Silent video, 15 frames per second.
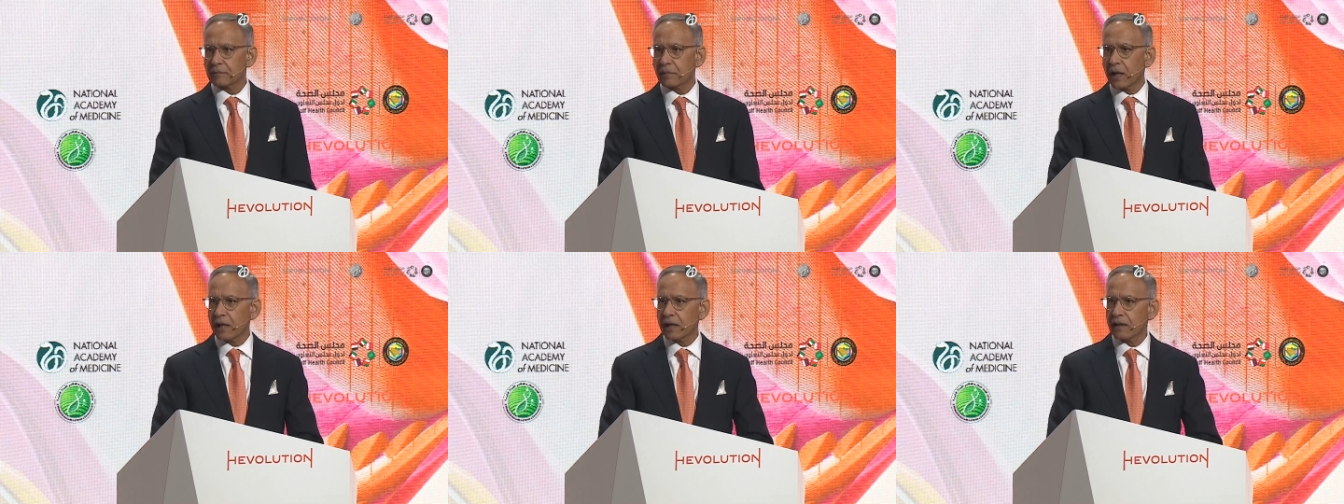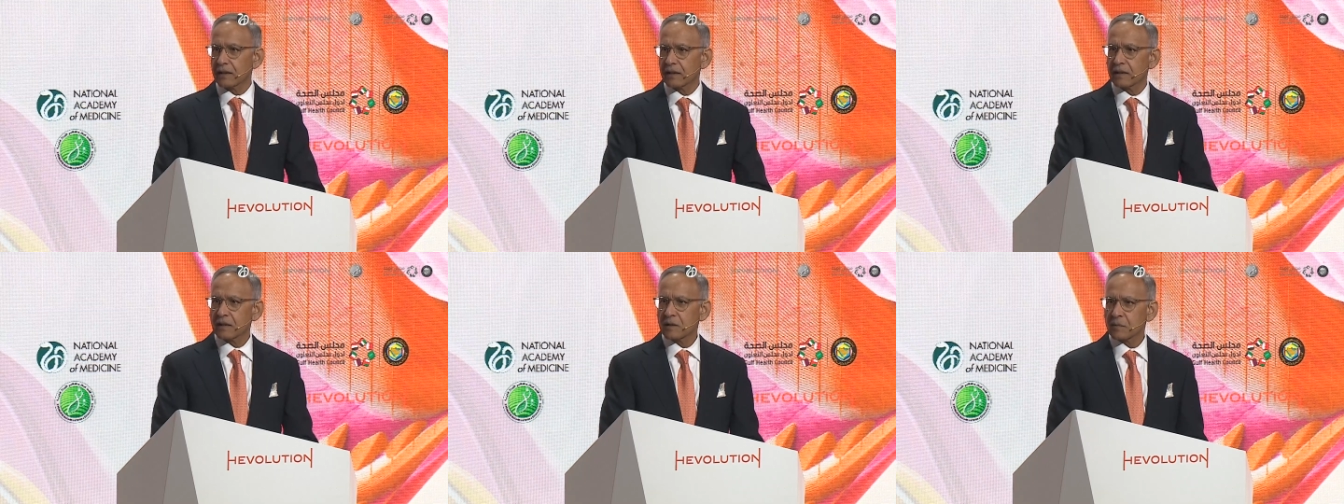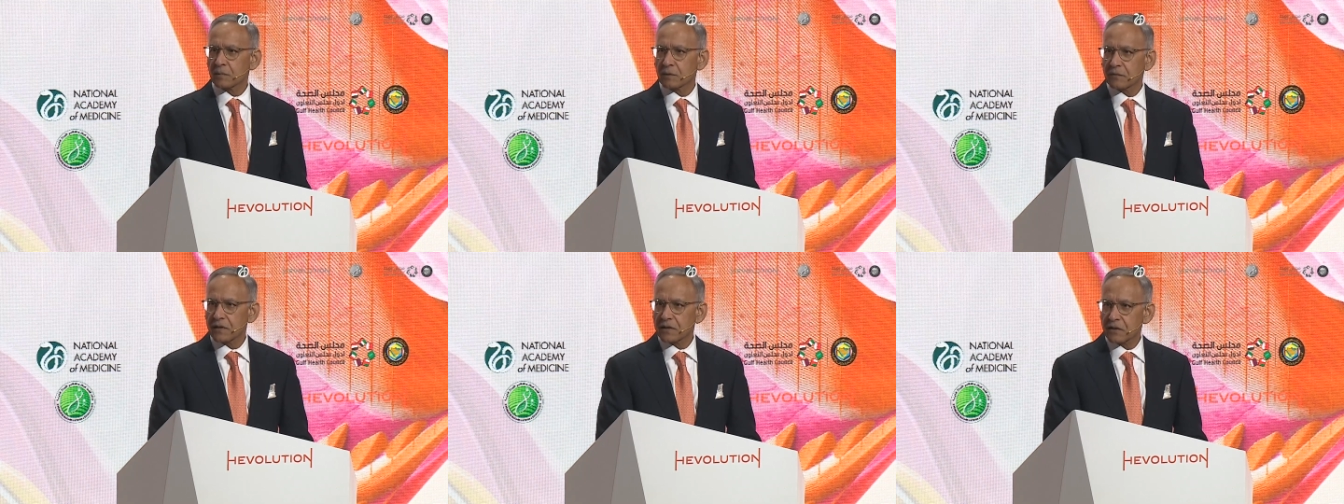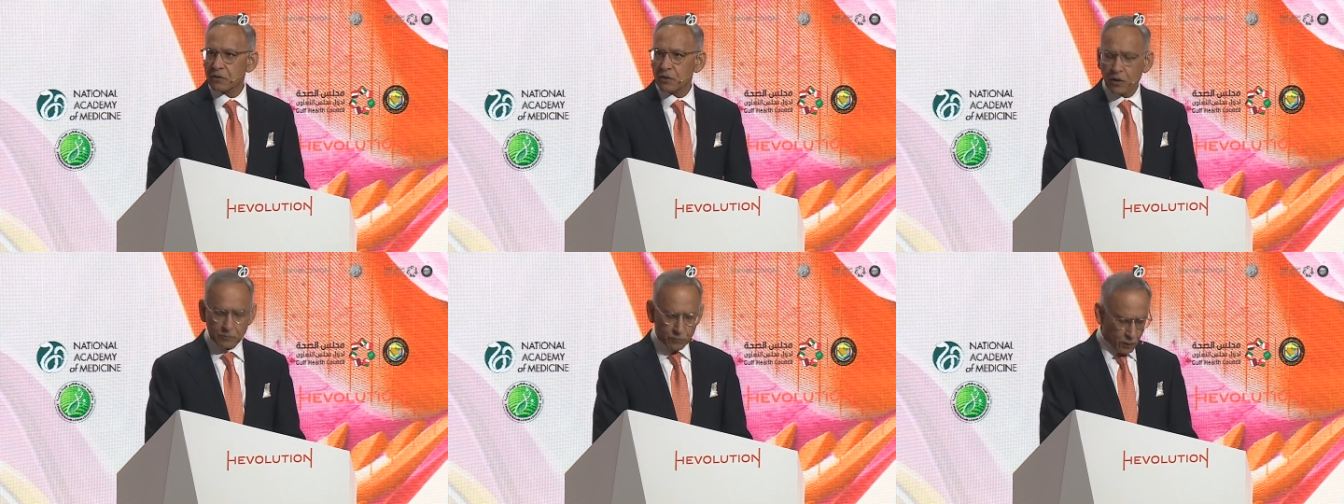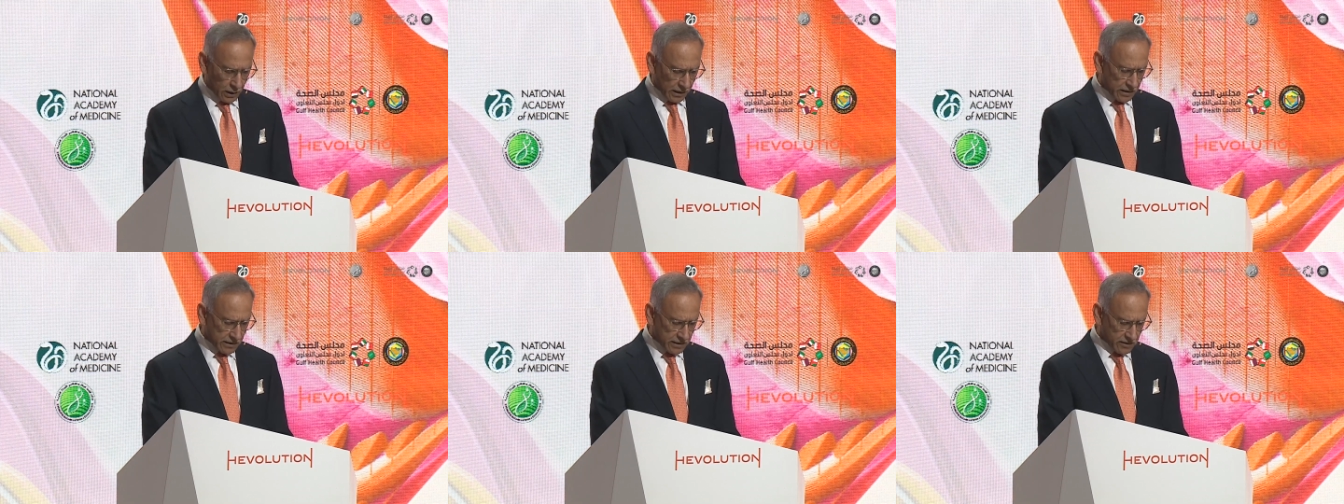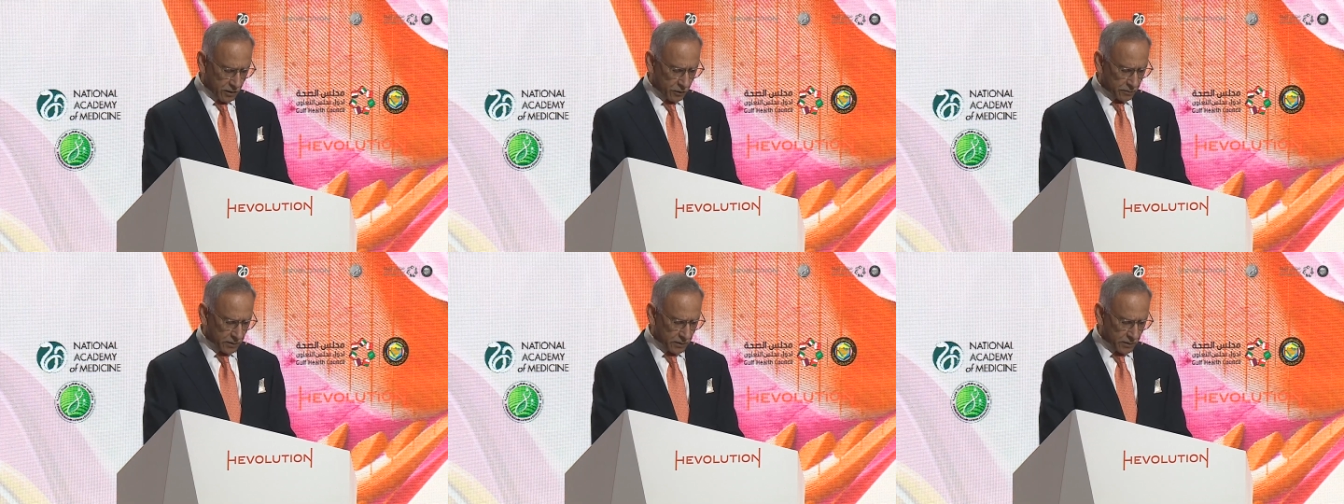by Professor John Wang at his home